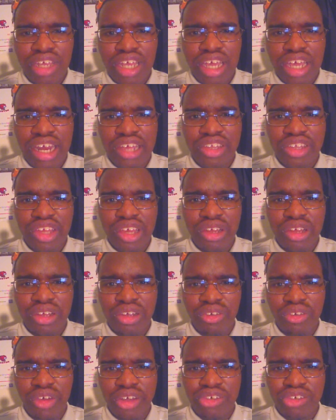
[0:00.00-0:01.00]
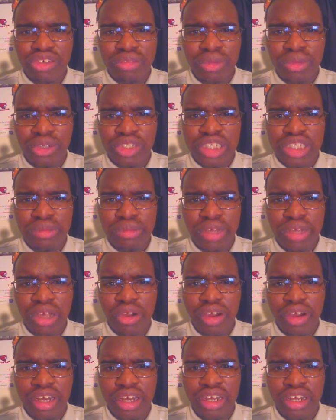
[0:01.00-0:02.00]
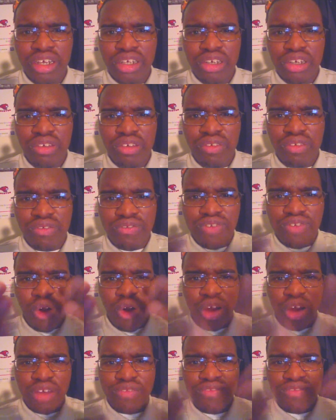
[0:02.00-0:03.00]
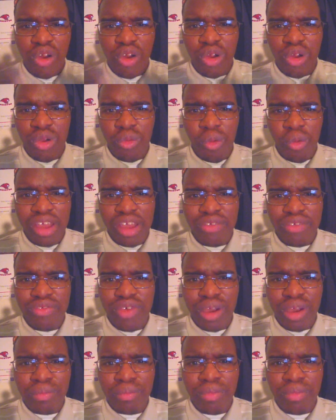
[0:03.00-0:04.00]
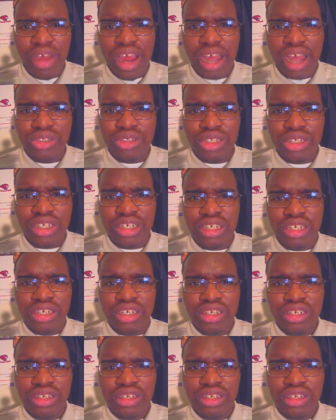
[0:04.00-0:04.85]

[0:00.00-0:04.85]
And I think Gran Turismo seems to be going far and far away from actually,